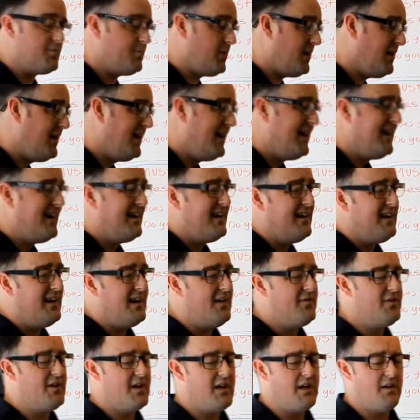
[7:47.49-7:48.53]
But
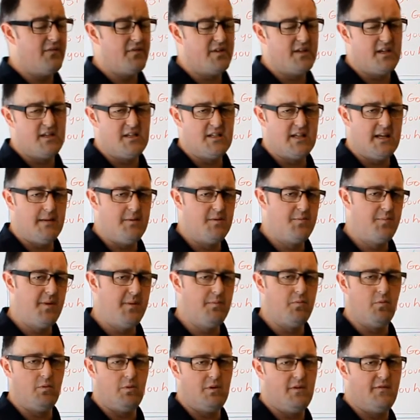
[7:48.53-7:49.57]
if you are advertising games,
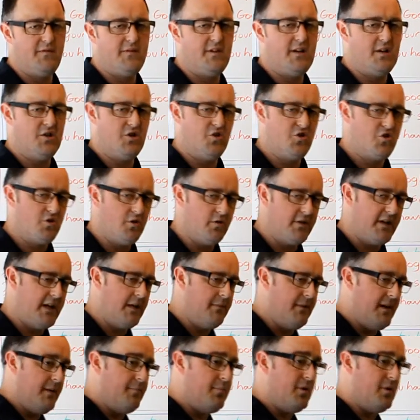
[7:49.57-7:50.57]
people will have Flash installed anyway.